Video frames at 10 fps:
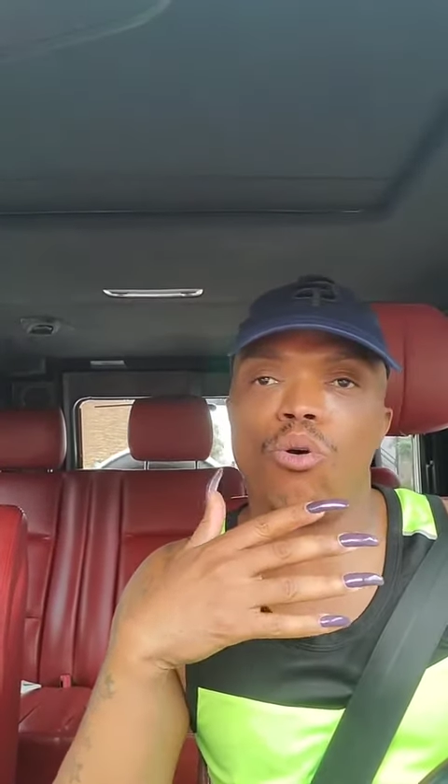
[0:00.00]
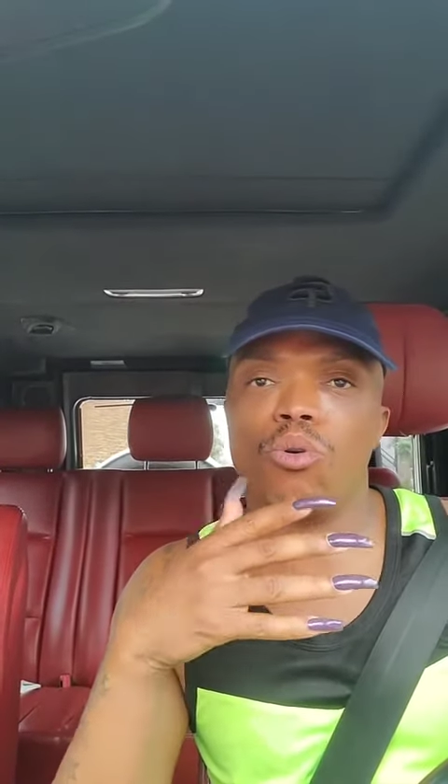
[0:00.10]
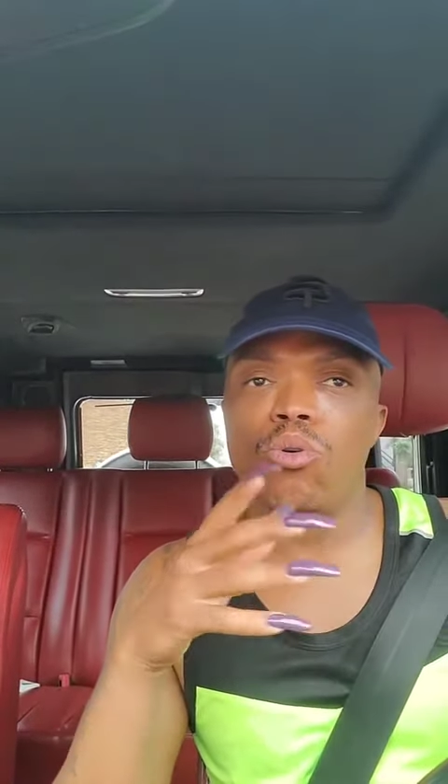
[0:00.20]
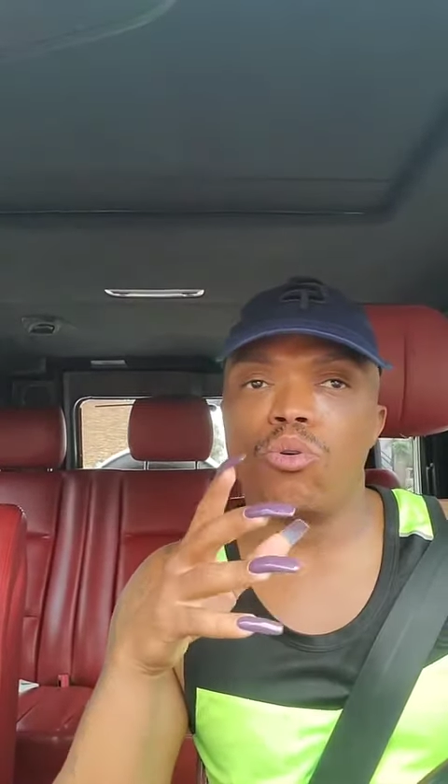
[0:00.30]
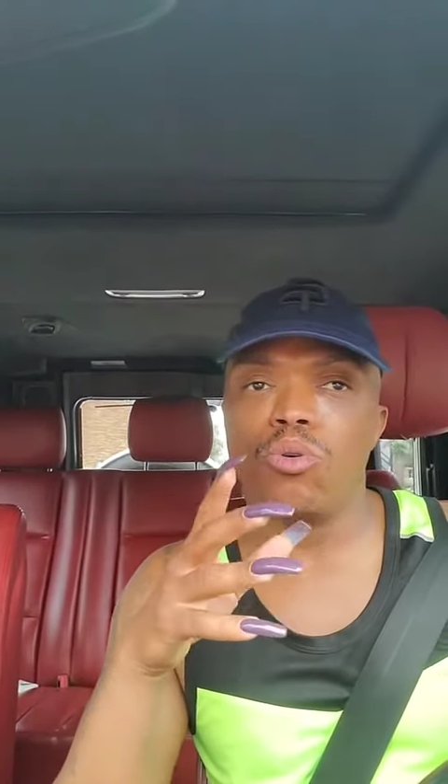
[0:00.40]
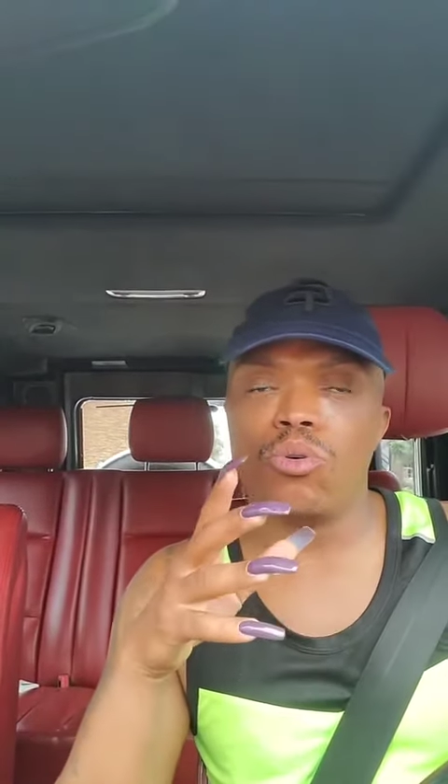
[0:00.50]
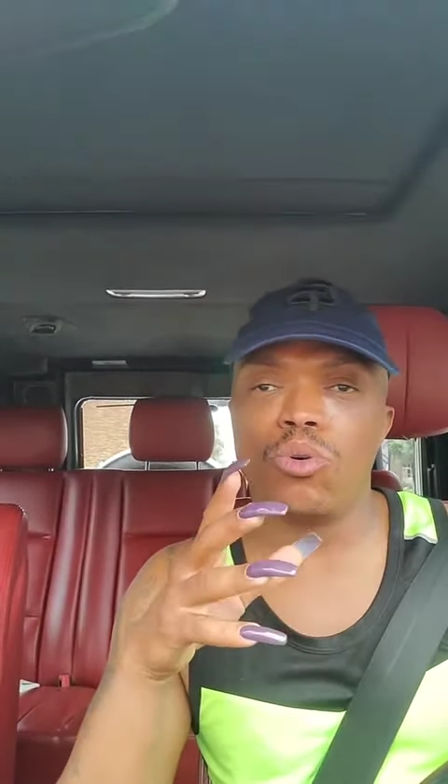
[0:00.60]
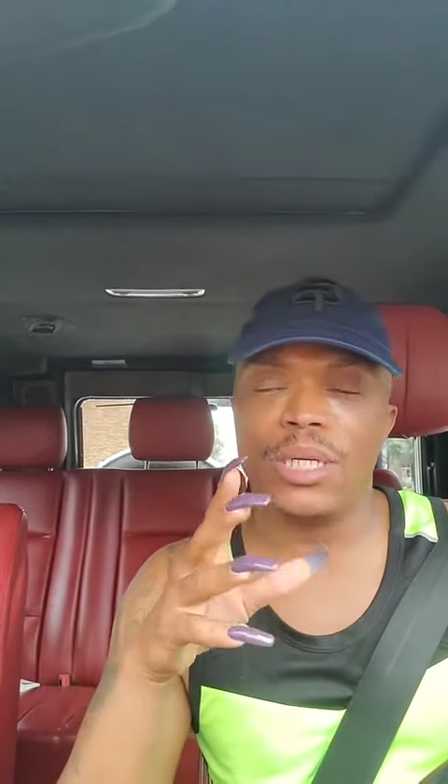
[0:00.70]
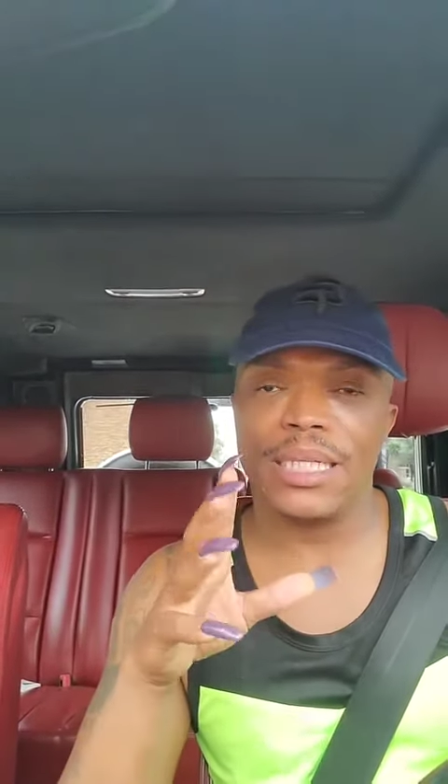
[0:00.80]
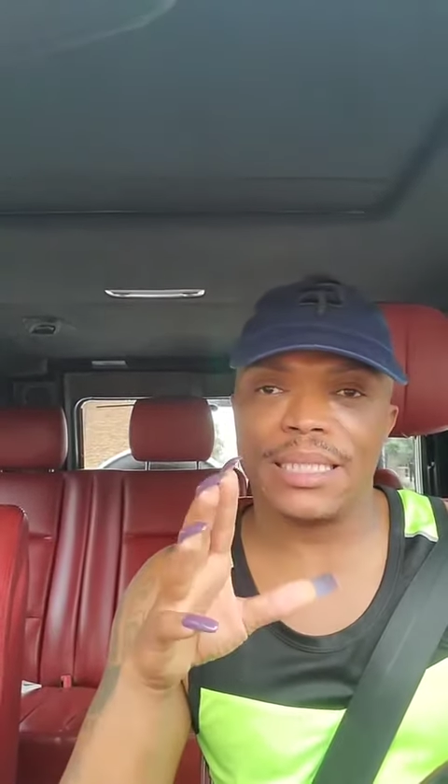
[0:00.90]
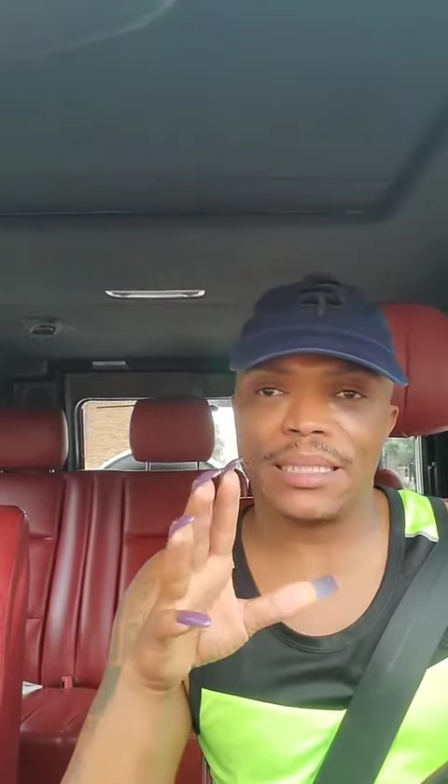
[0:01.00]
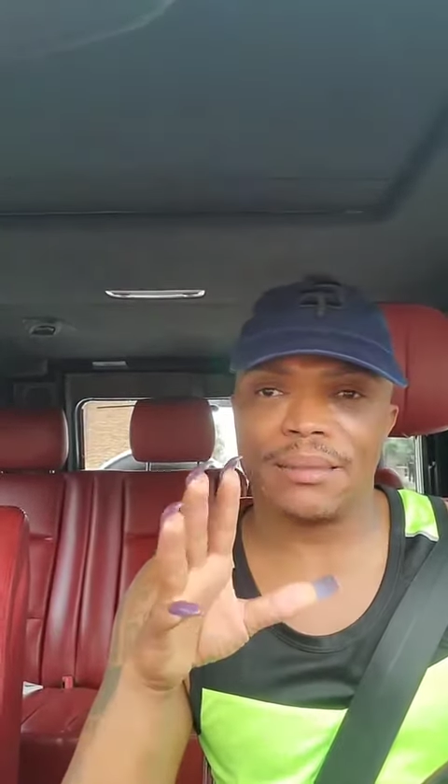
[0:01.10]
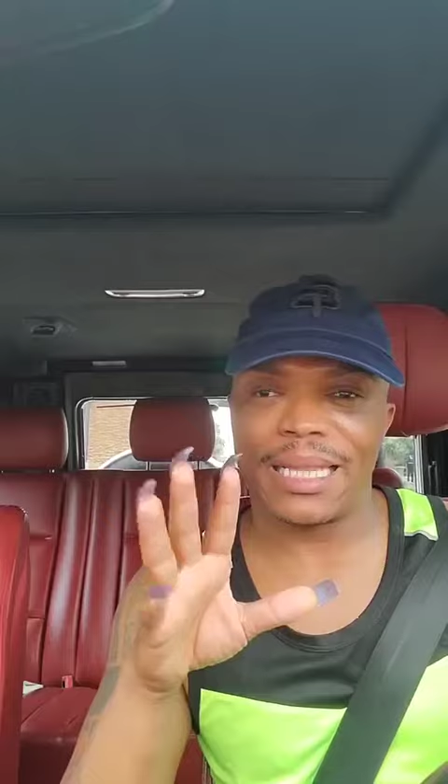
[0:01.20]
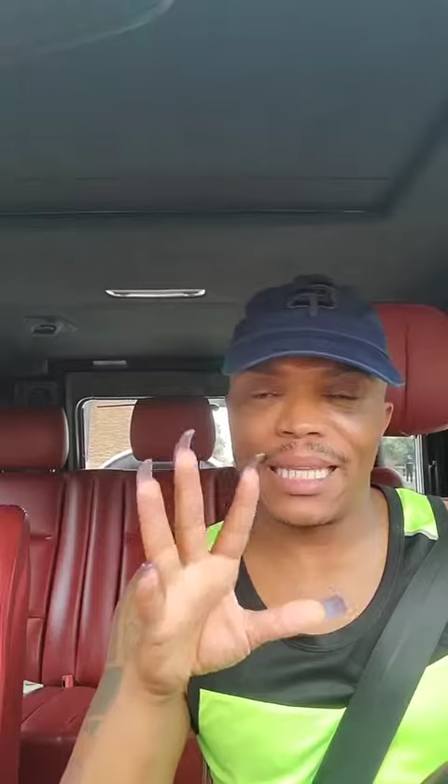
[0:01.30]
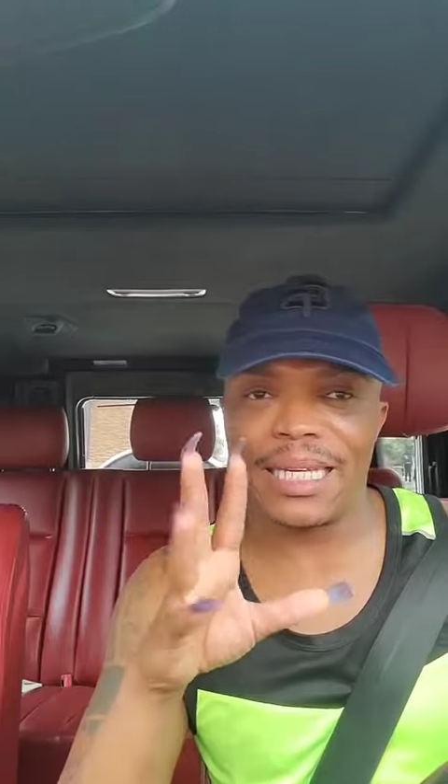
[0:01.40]
who
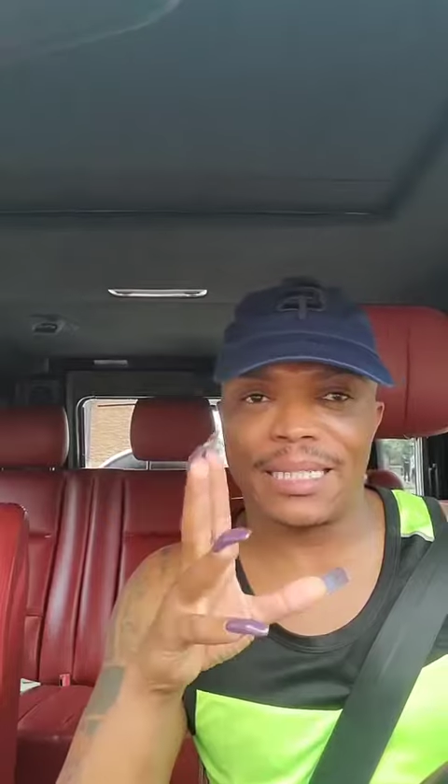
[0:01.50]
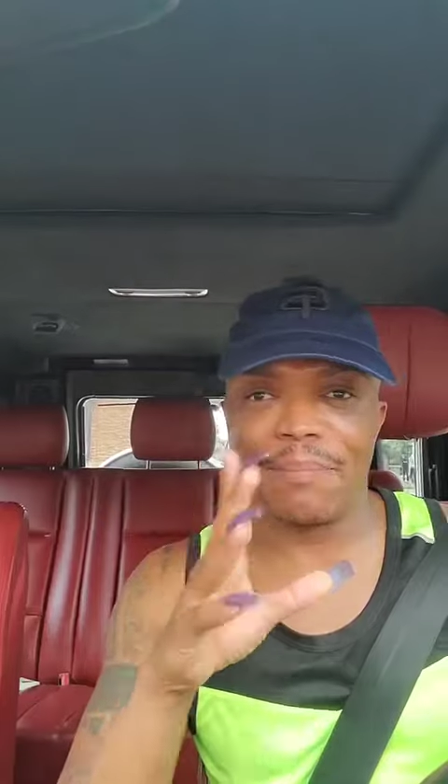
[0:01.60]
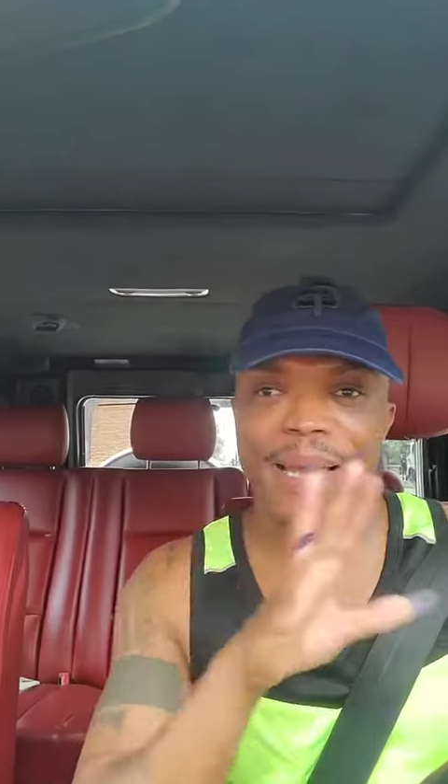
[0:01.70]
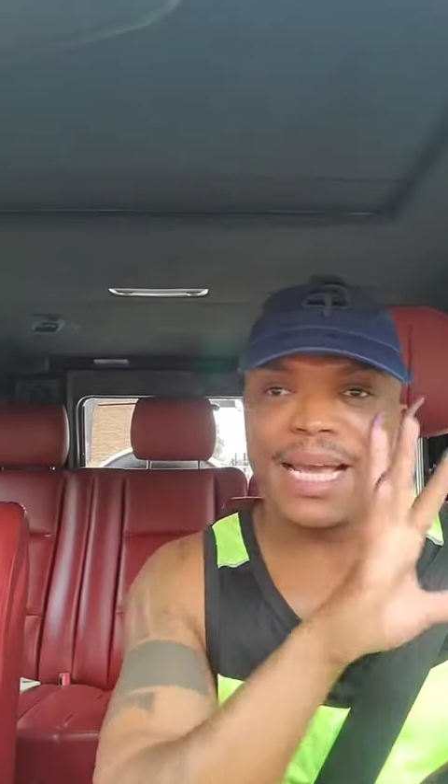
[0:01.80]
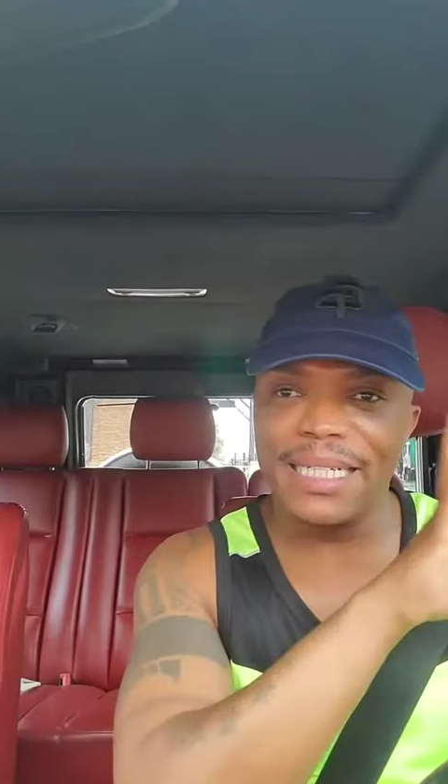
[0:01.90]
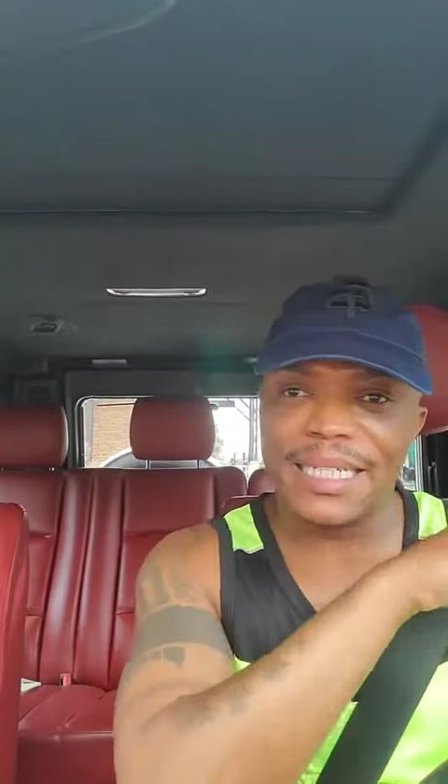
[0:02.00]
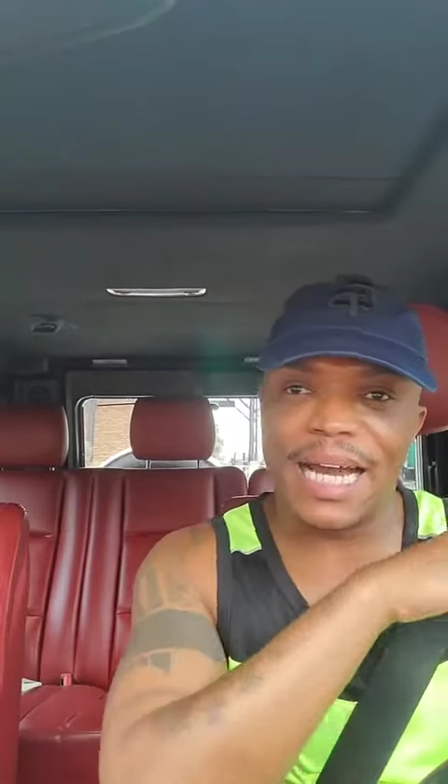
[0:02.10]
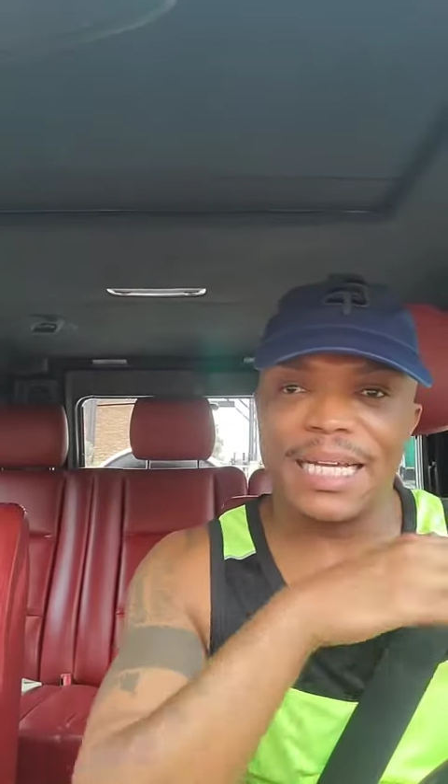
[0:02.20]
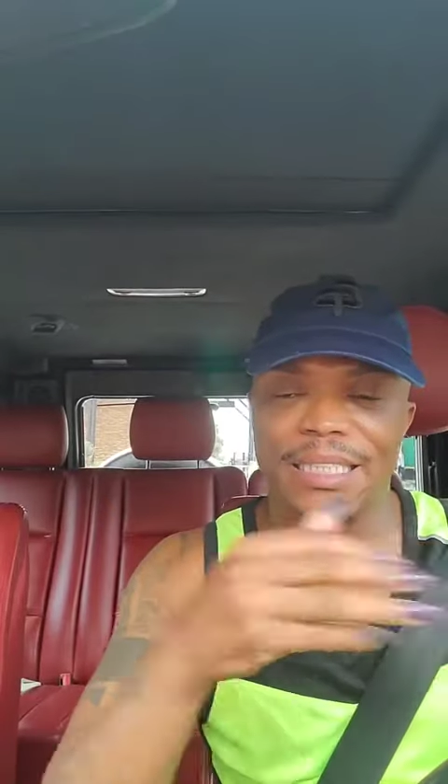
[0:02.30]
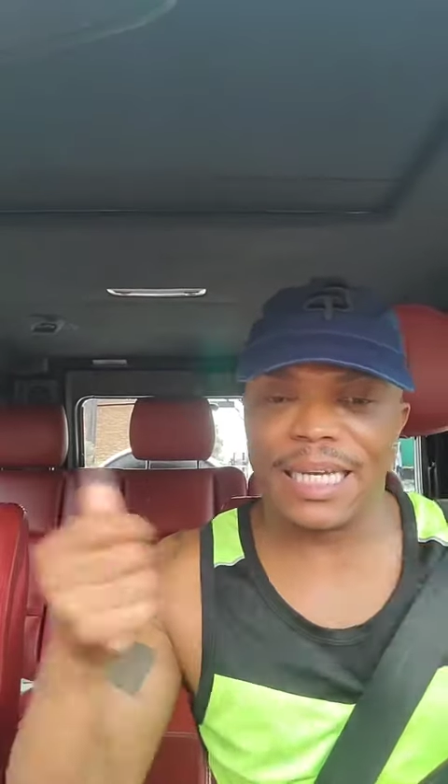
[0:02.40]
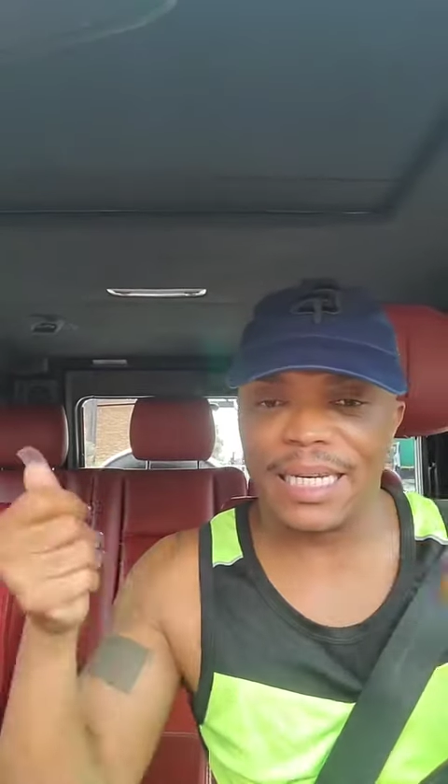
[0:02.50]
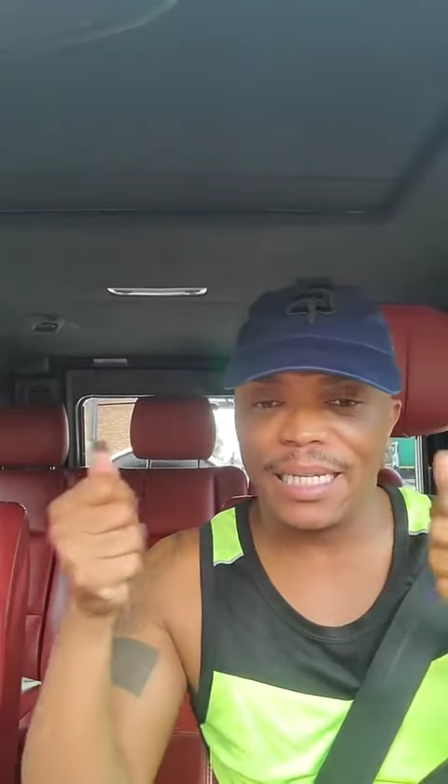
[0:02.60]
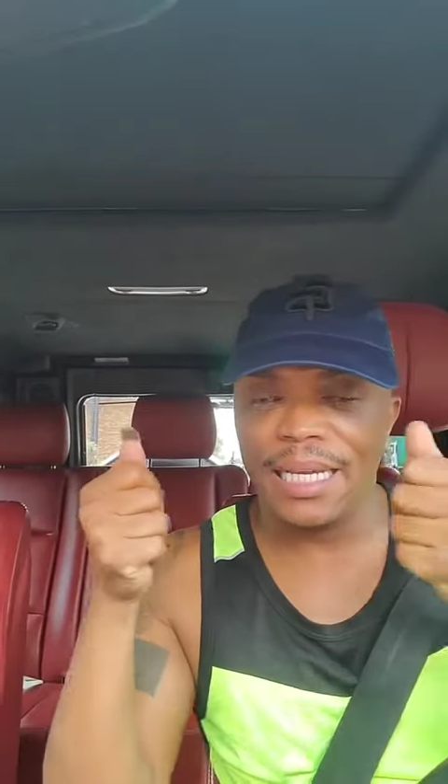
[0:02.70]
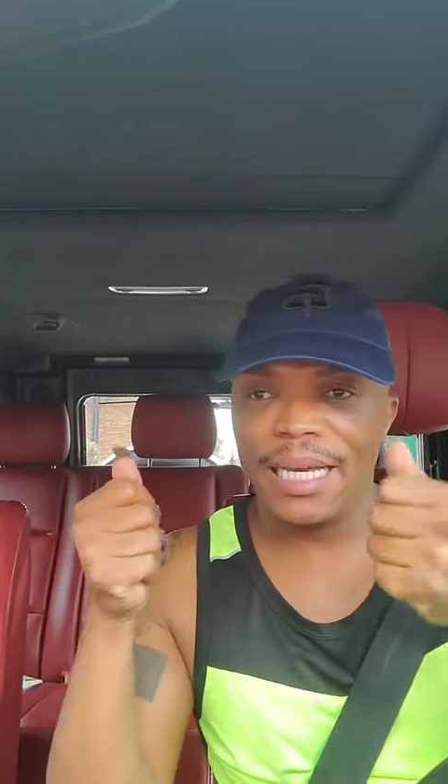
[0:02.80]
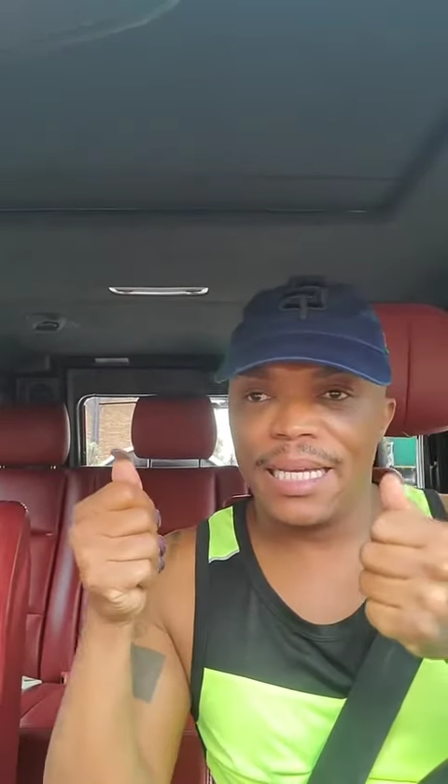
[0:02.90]
is i think is a painter he's carrying